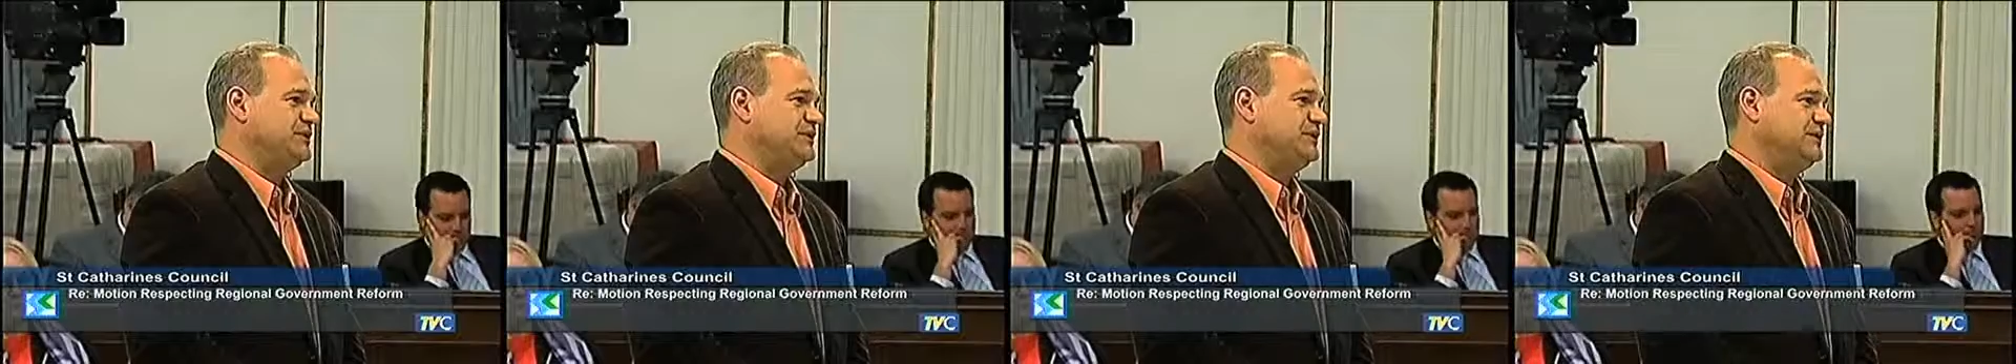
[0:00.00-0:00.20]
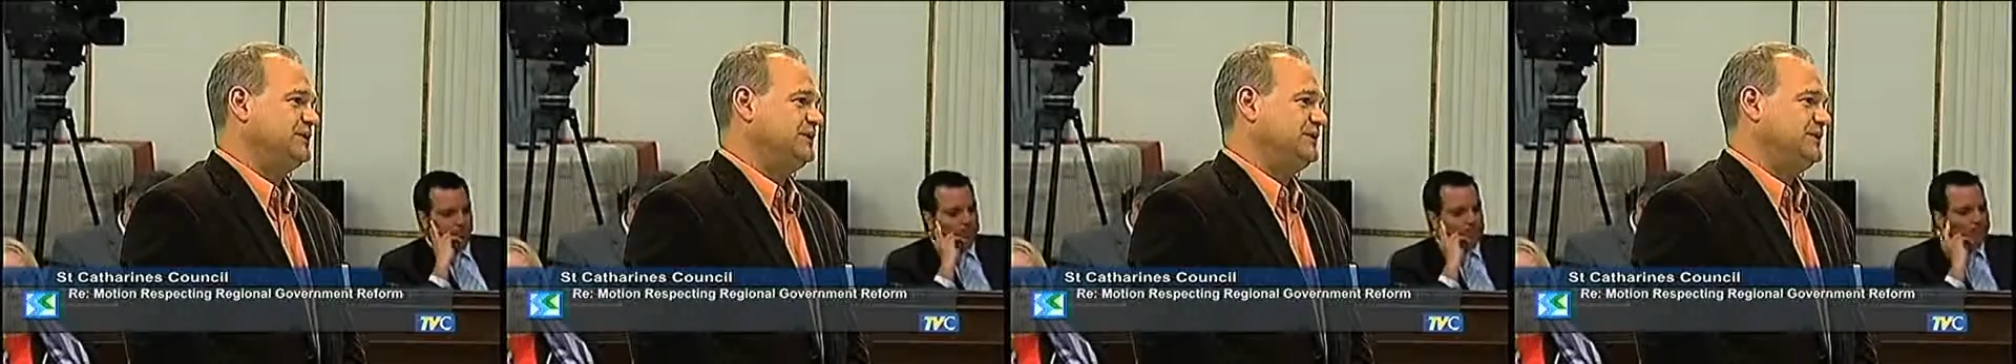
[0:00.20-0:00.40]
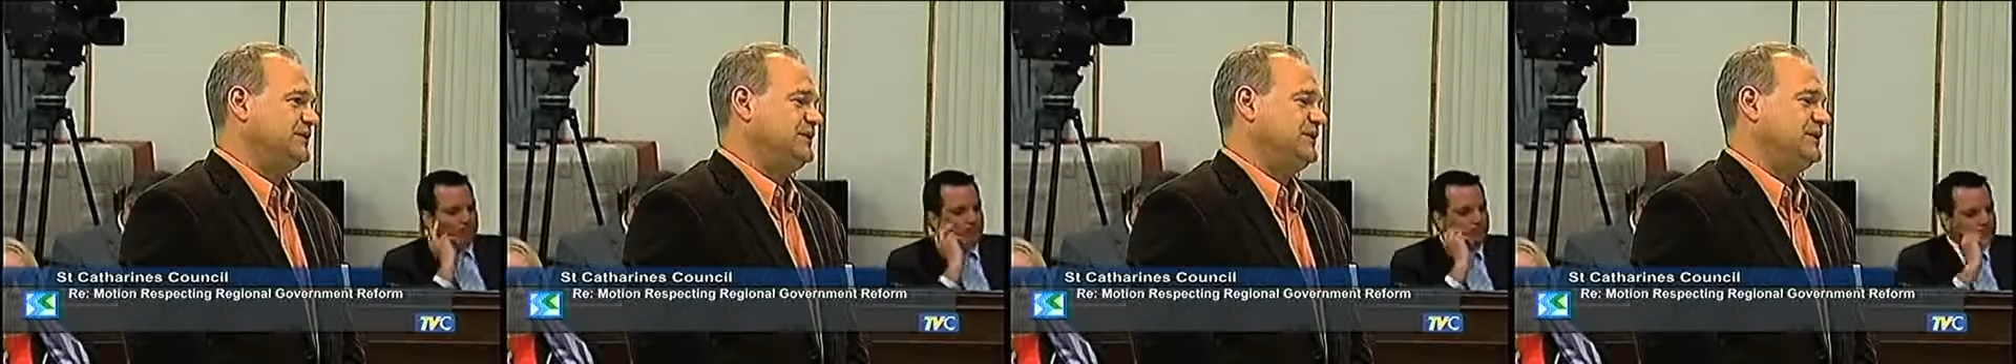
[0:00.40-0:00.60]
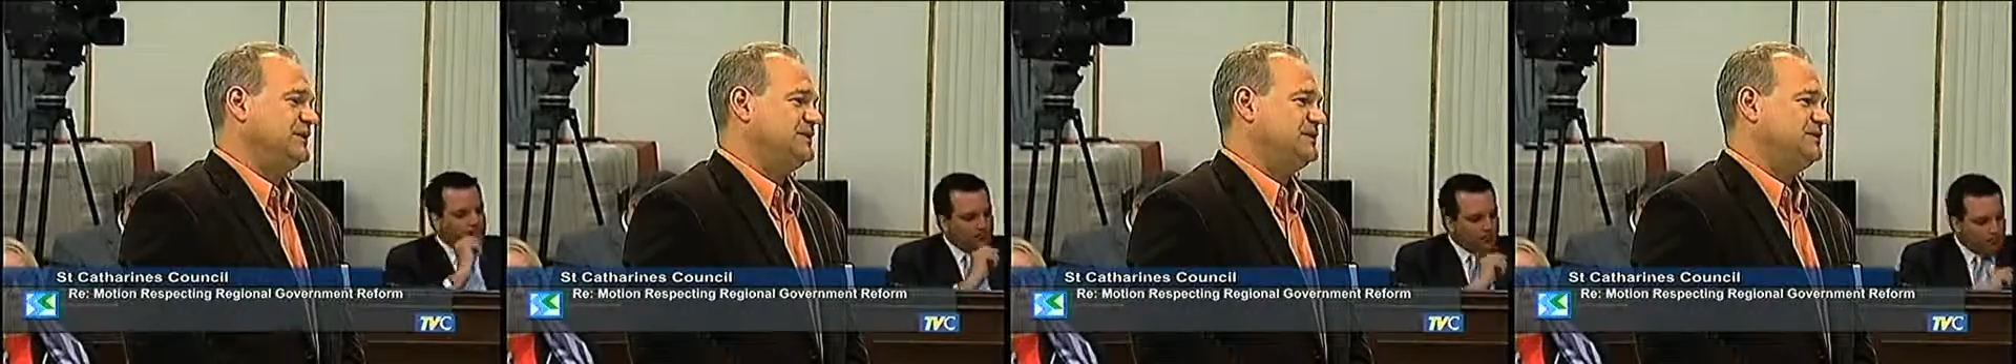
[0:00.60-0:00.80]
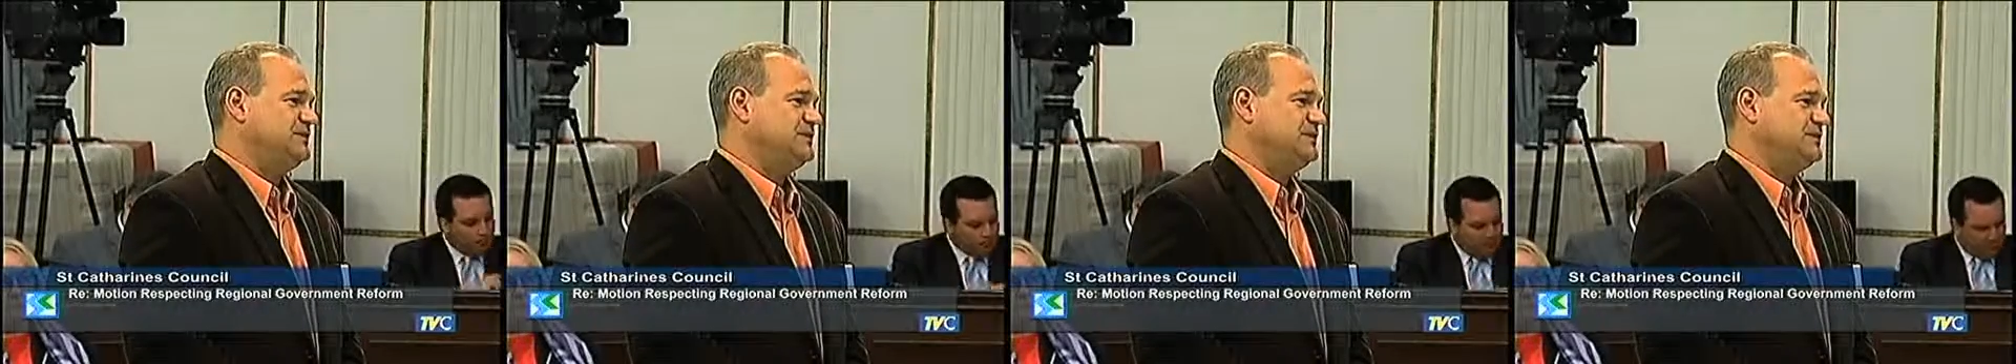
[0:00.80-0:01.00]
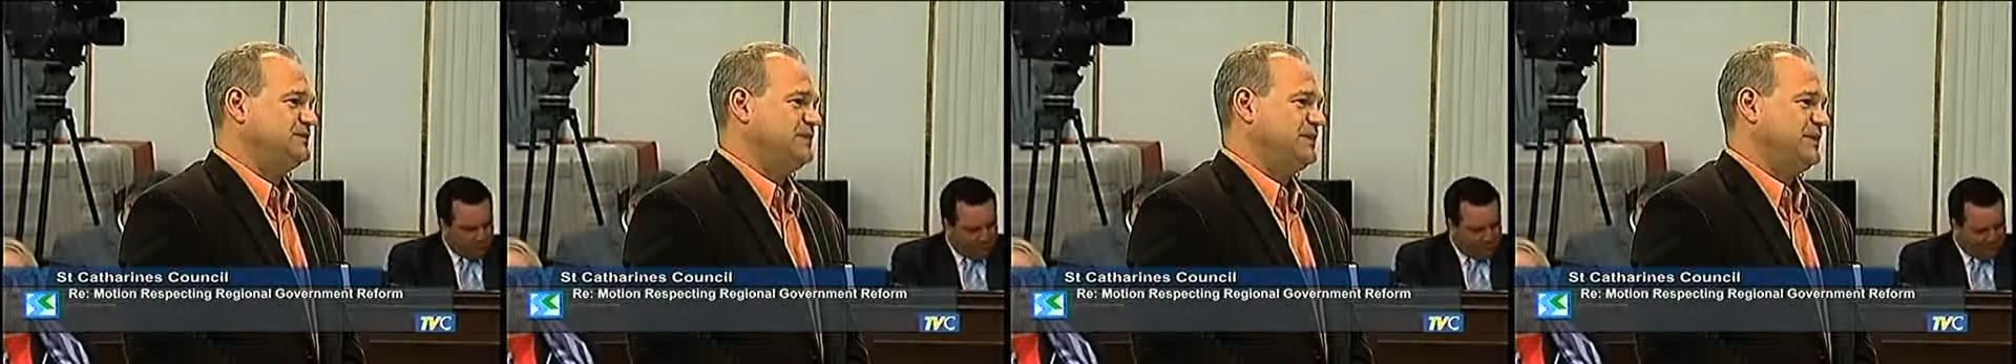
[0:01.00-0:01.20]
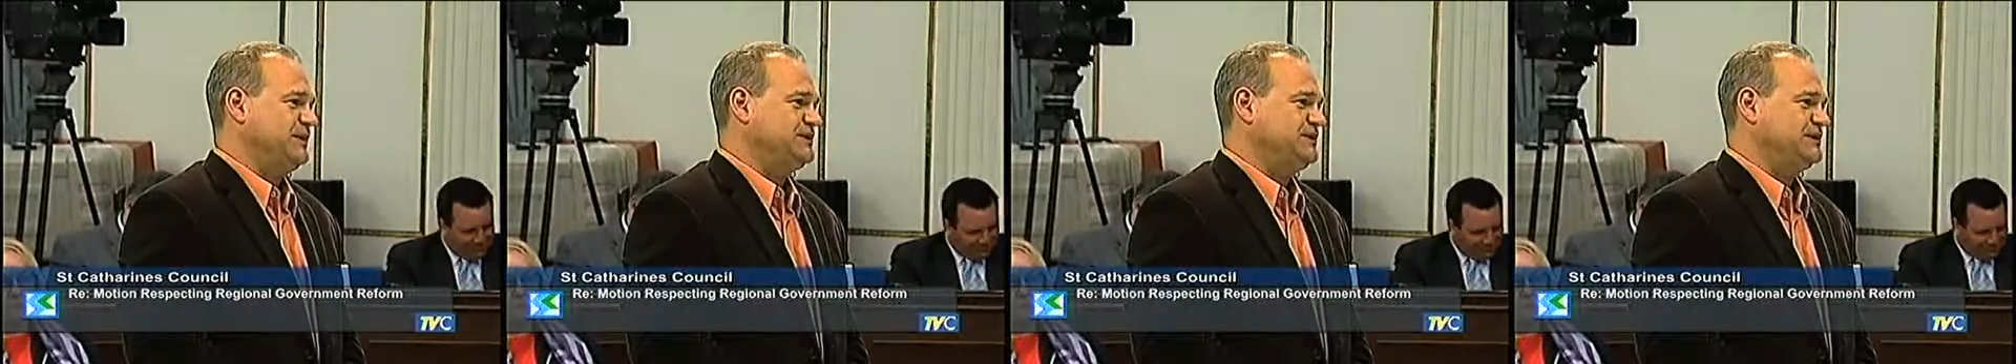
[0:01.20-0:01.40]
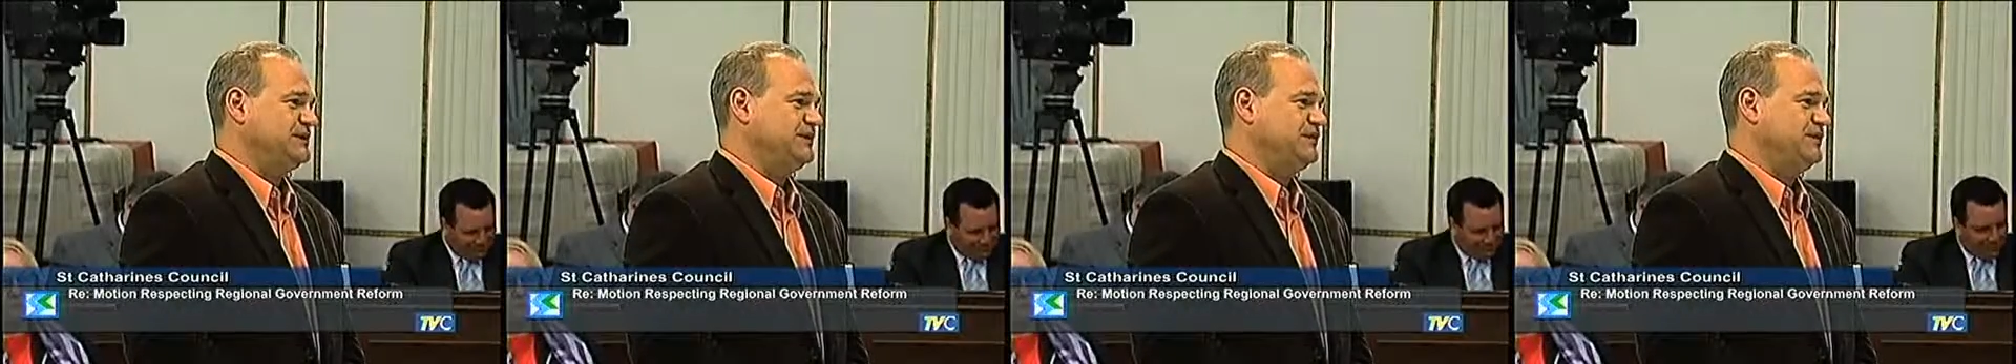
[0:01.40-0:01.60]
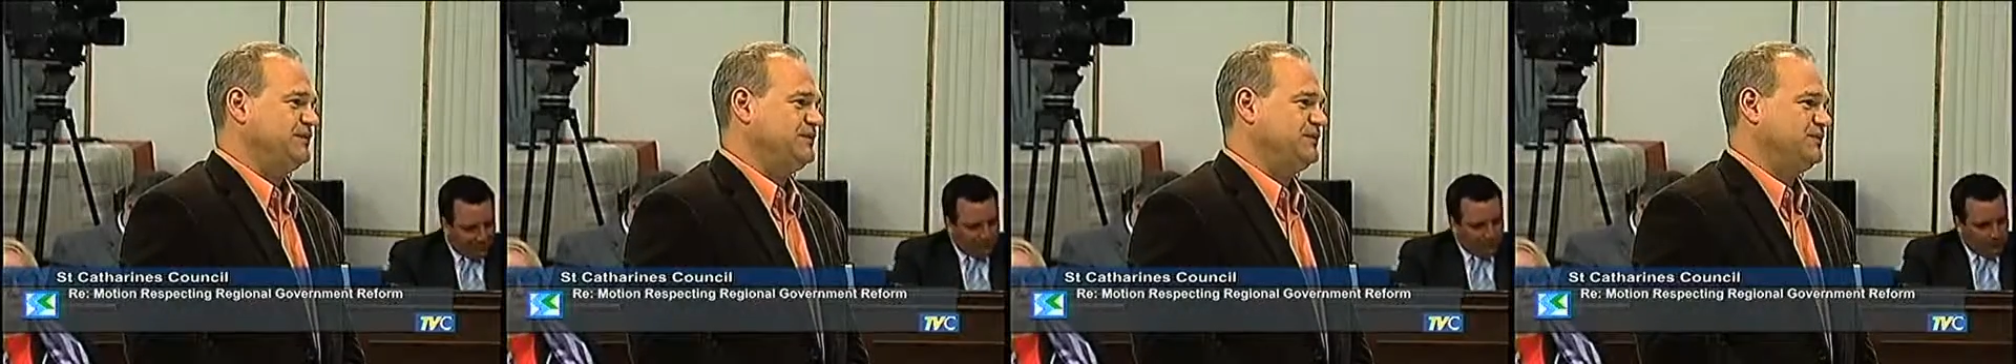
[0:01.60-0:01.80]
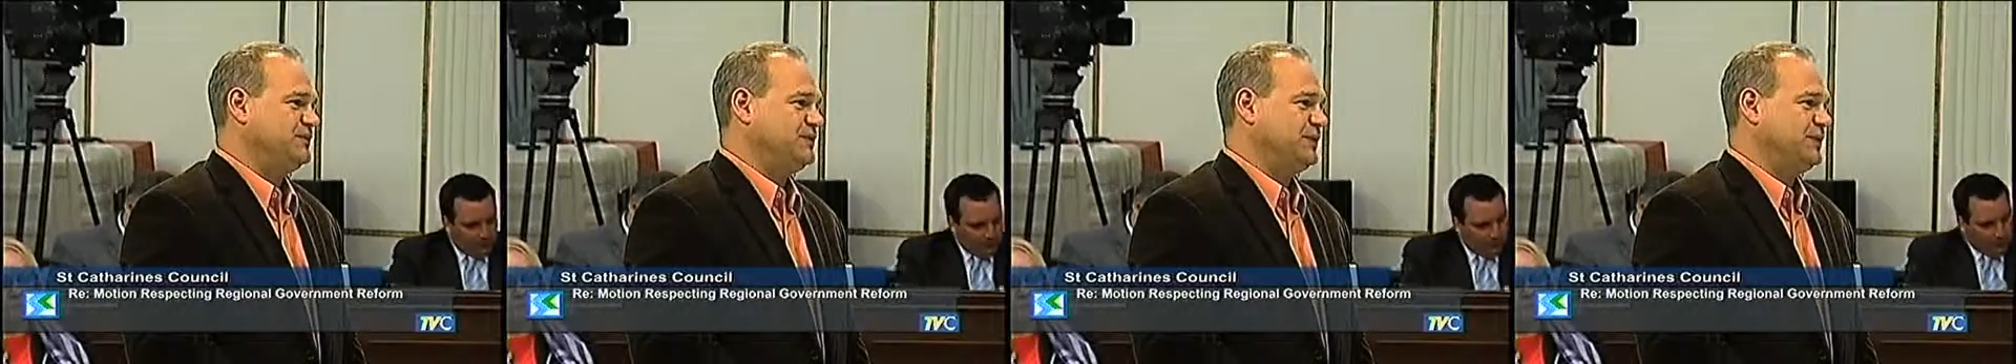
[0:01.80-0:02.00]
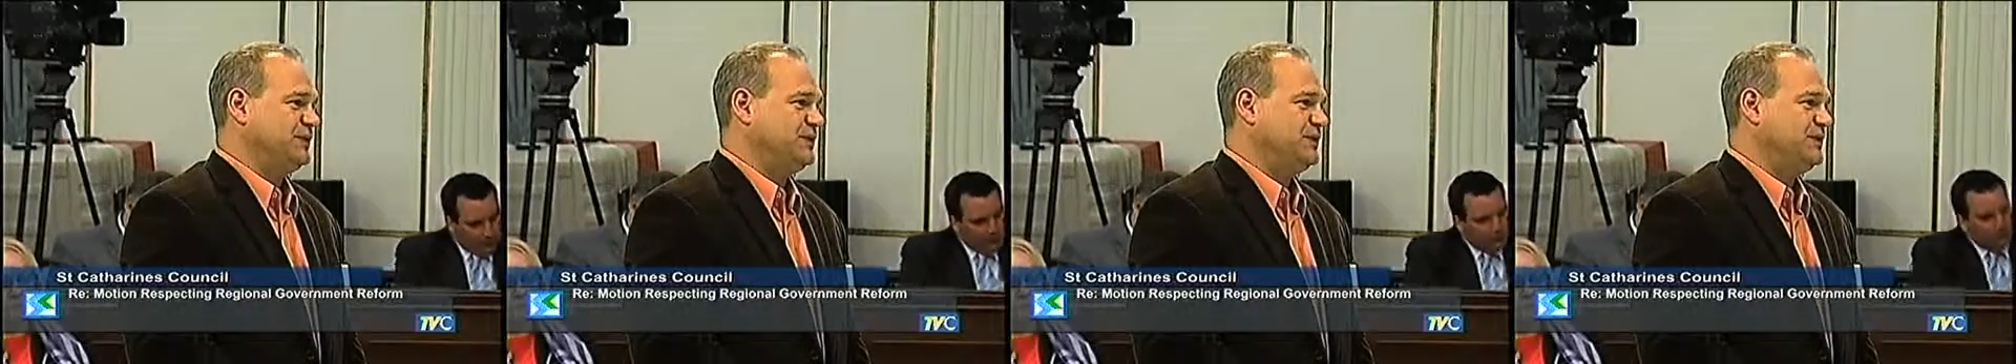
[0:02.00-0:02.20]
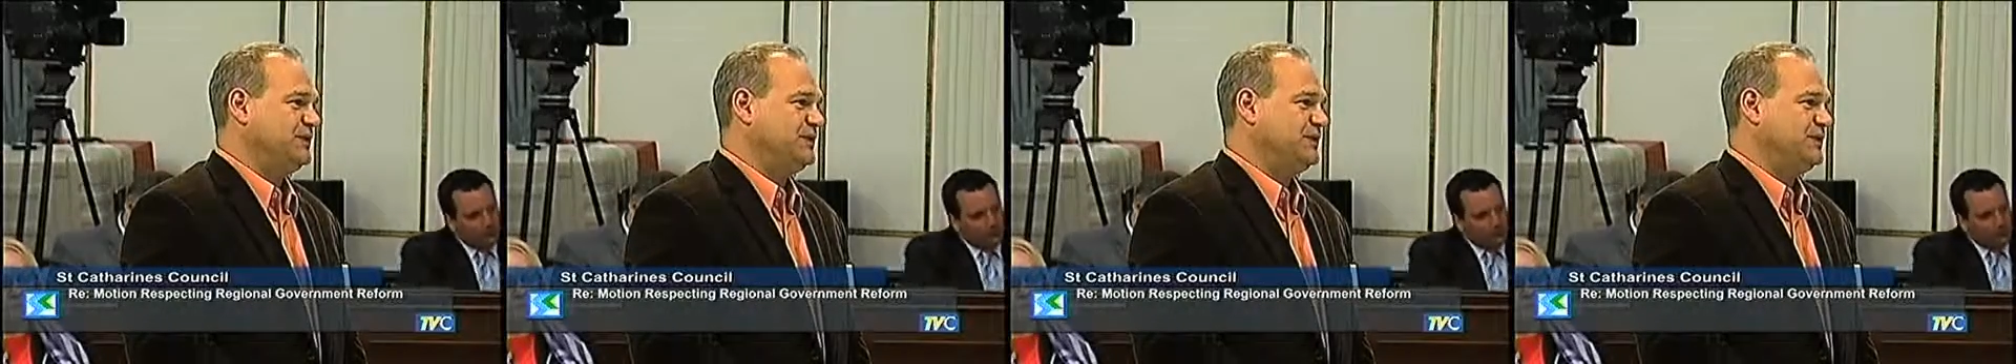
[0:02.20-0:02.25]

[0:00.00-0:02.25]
I mean, that's the most basic principle,